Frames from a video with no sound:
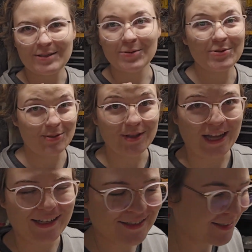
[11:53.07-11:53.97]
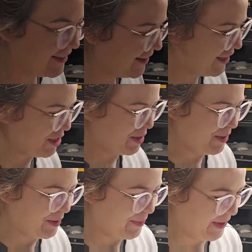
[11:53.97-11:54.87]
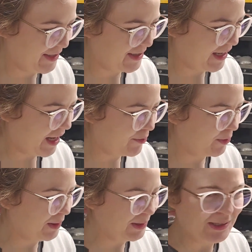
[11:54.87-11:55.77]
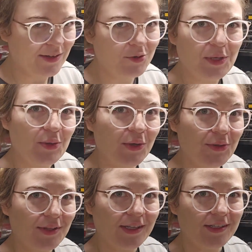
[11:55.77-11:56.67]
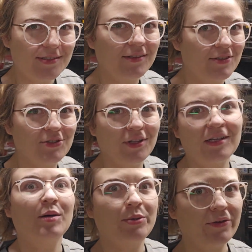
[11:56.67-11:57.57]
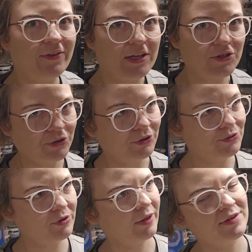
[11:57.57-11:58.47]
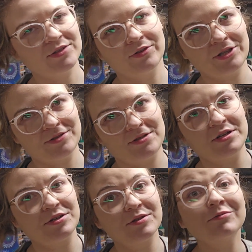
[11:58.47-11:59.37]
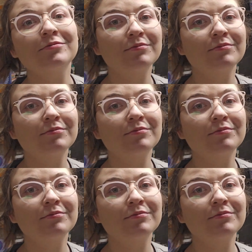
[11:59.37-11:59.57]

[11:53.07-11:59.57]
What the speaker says: Don't do that, because the gap will never be what you think it is unless you're like a professional who's done this for years and years.